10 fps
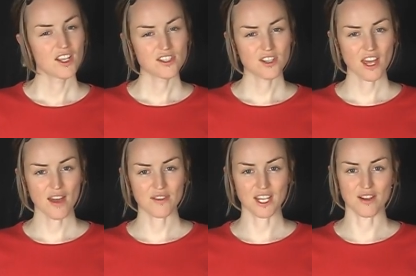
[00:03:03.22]
Do you have
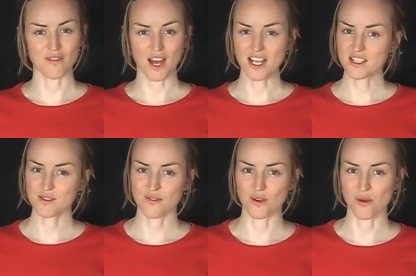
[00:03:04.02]
any advice
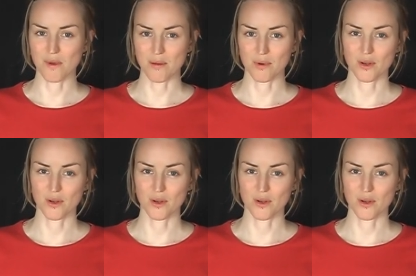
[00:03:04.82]
for people